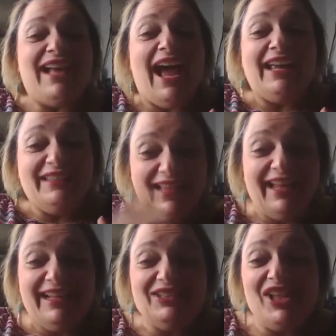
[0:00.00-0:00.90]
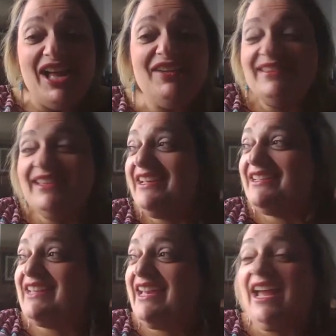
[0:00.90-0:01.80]
I like a lot of things
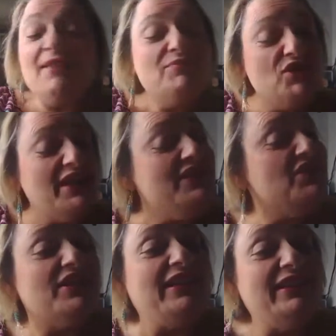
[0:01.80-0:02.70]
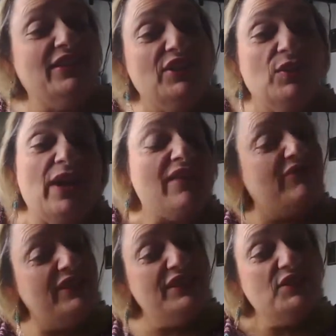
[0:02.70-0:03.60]
and I'm changing. You know, every
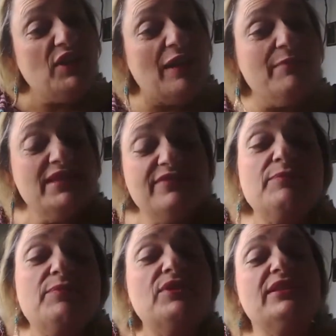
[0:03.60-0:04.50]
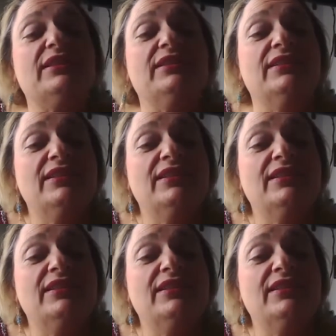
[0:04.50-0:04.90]
year I'm a different person.